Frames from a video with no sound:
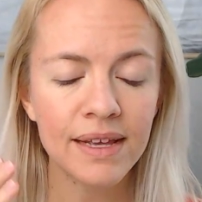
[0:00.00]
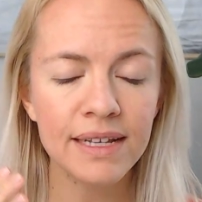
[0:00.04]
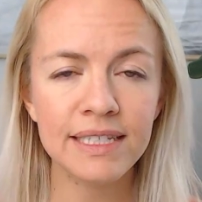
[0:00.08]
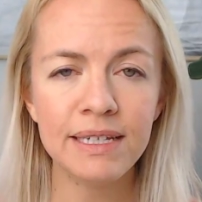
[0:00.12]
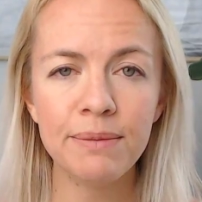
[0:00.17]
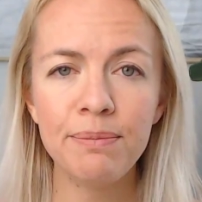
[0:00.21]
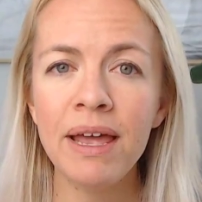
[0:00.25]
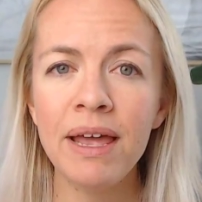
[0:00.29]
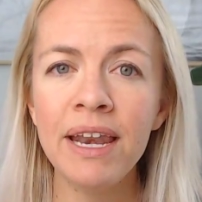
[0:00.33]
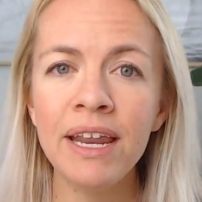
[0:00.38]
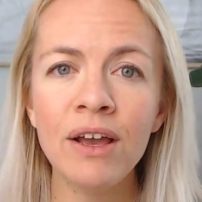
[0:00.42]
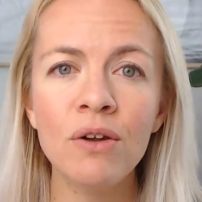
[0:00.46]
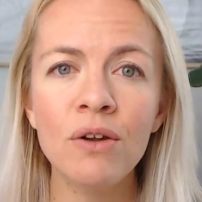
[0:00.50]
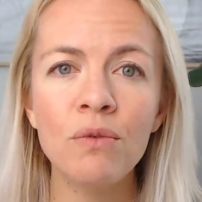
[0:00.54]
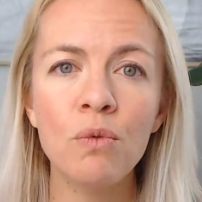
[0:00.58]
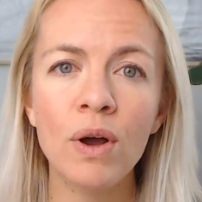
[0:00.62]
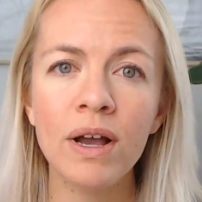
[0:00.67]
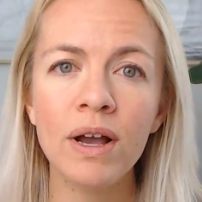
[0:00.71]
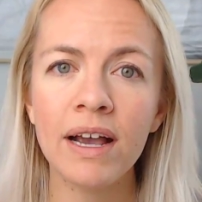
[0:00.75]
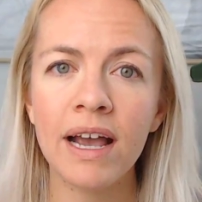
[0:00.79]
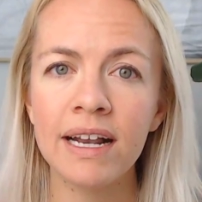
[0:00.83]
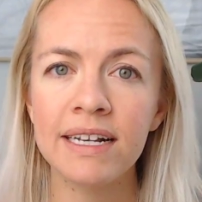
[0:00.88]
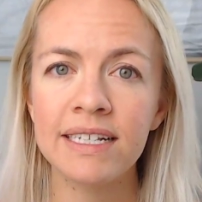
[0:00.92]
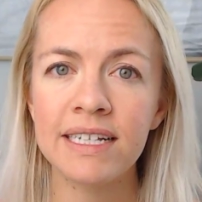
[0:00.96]
Depending on
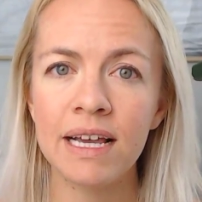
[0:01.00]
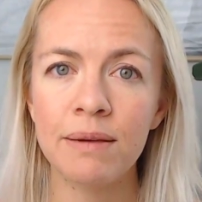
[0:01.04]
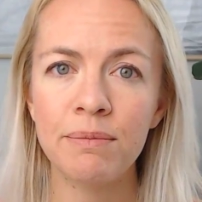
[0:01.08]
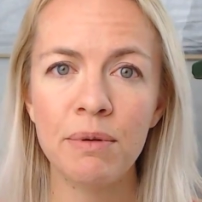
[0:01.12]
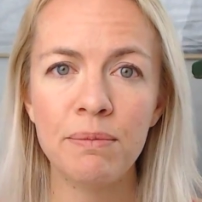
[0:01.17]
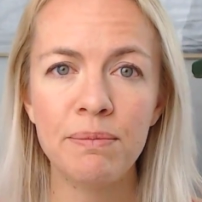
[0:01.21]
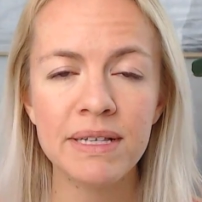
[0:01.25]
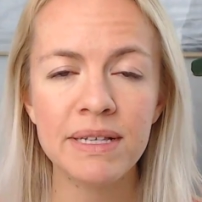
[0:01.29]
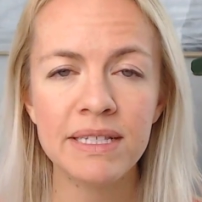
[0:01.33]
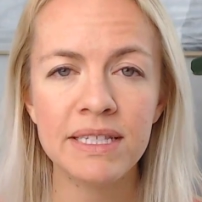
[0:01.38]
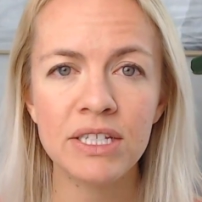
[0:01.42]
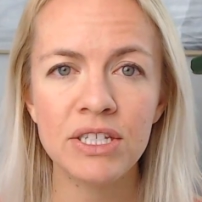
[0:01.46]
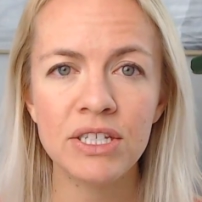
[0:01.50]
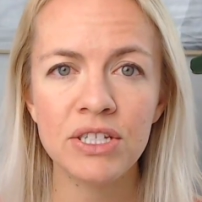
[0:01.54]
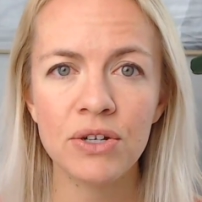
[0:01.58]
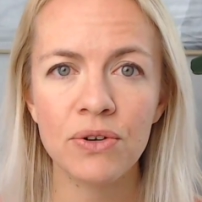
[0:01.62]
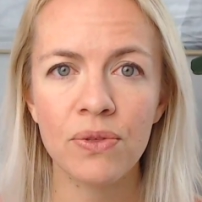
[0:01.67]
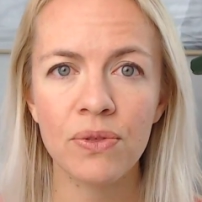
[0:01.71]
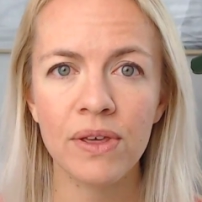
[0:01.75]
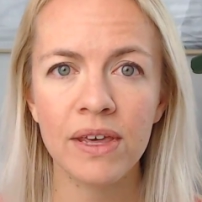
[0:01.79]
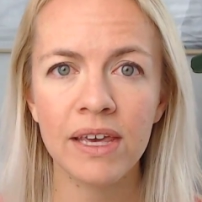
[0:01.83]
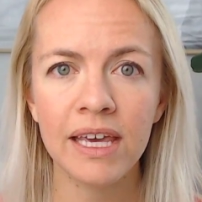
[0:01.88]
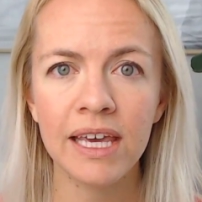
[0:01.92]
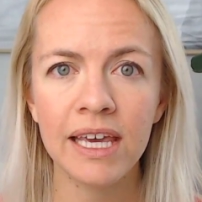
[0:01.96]
what type of business
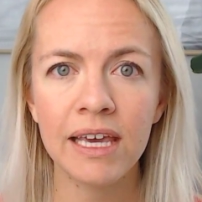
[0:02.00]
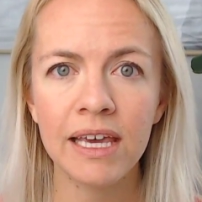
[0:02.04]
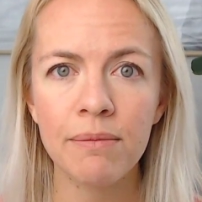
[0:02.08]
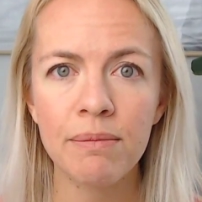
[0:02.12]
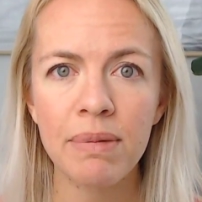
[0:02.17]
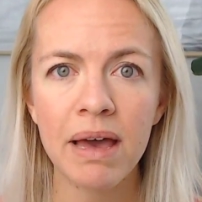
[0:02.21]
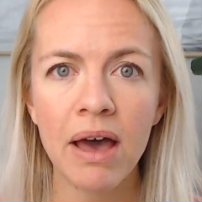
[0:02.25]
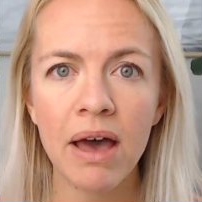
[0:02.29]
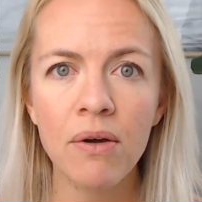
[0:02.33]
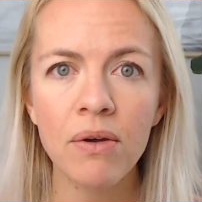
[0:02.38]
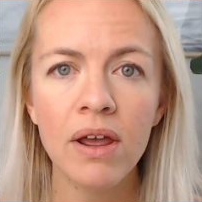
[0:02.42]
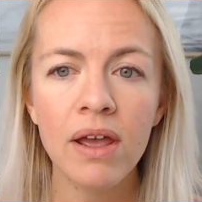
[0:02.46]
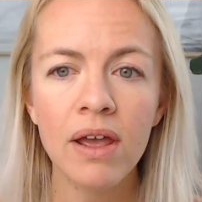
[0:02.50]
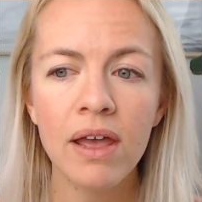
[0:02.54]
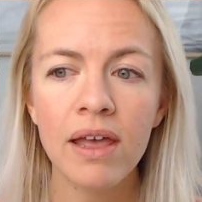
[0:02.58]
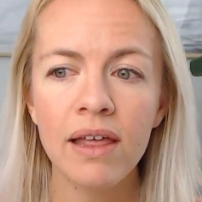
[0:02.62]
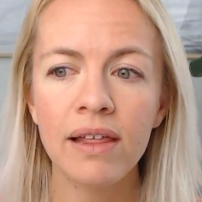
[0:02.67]
you're thinking about,